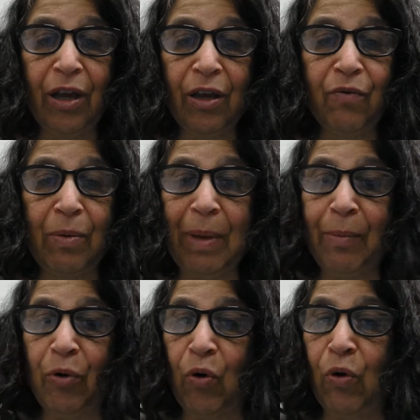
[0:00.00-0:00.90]

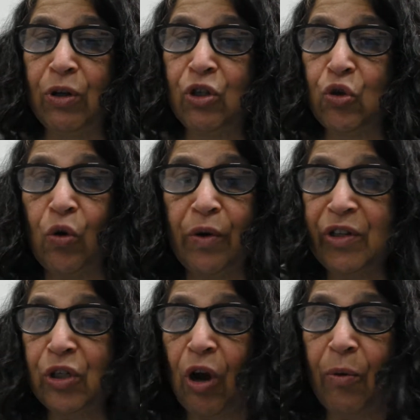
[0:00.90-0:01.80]
Remember, all
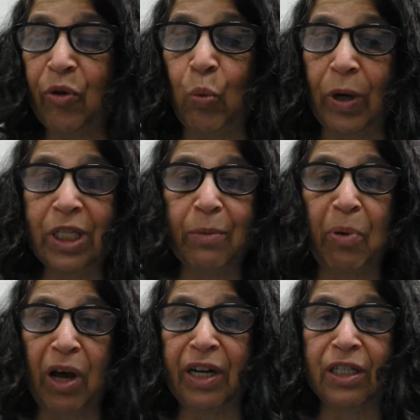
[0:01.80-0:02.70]
stories start with once
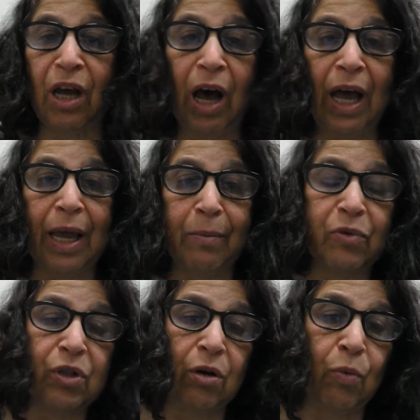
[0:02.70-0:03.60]
upon a time.
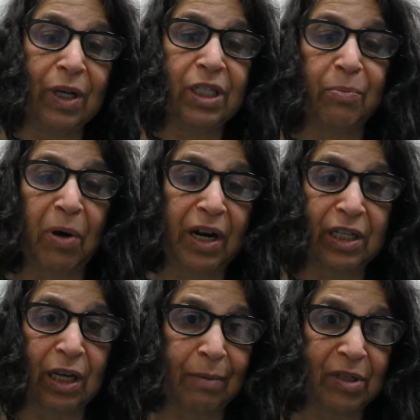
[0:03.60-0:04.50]
So once upon a
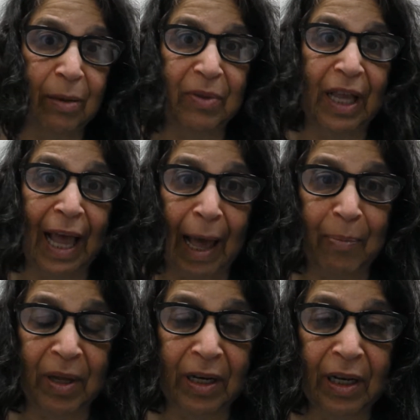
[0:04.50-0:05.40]
time something
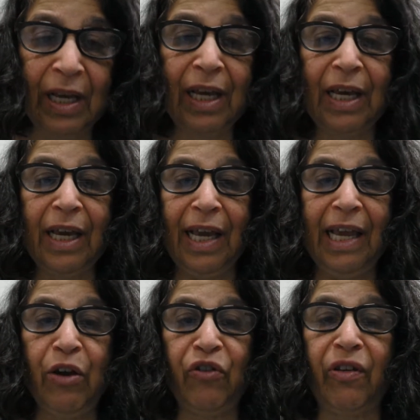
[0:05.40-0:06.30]
happened.
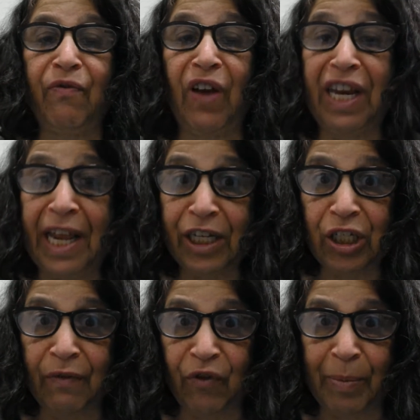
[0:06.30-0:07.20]
Here's some
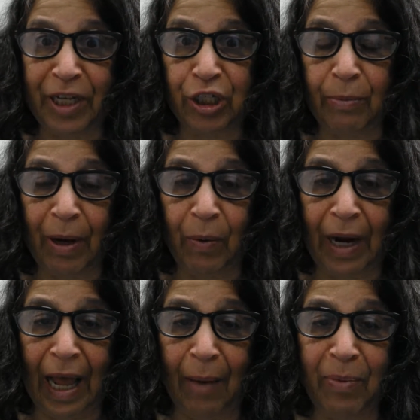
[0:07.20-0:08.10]
financial information about what
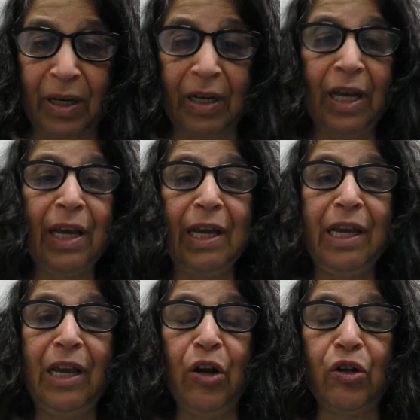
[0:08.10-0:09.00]
happened.
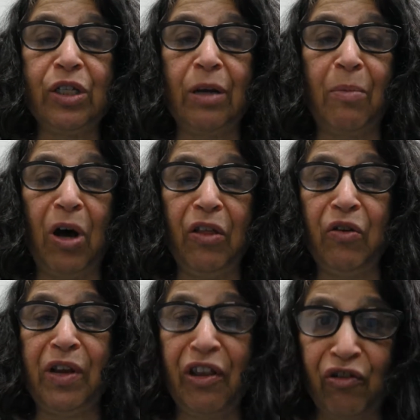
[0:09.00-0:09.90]
Here's some
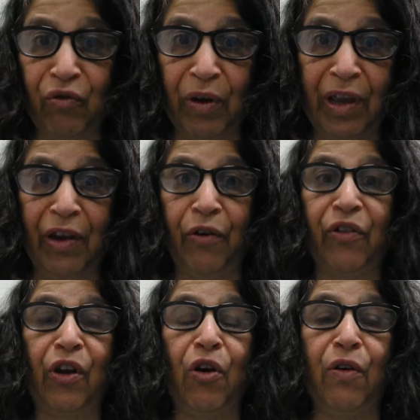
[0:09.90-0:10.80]
other history. Here are
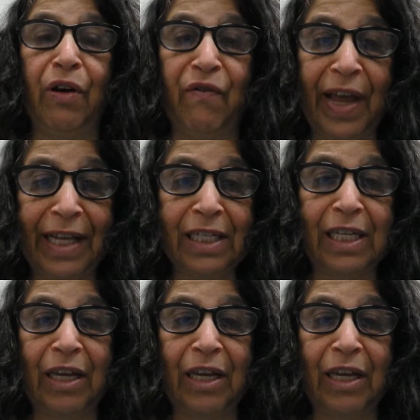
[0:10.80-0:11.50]
the current events.